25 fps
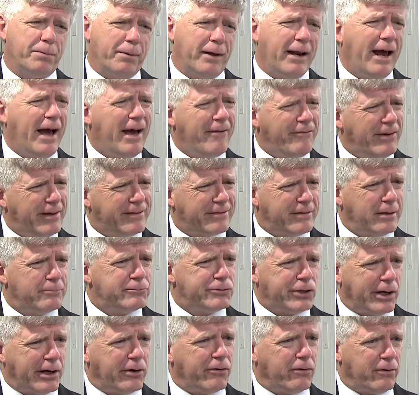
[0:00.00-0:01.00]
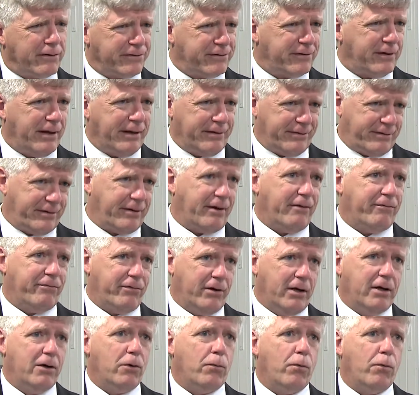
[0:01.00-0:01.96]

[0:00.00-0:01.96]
but having some general sense of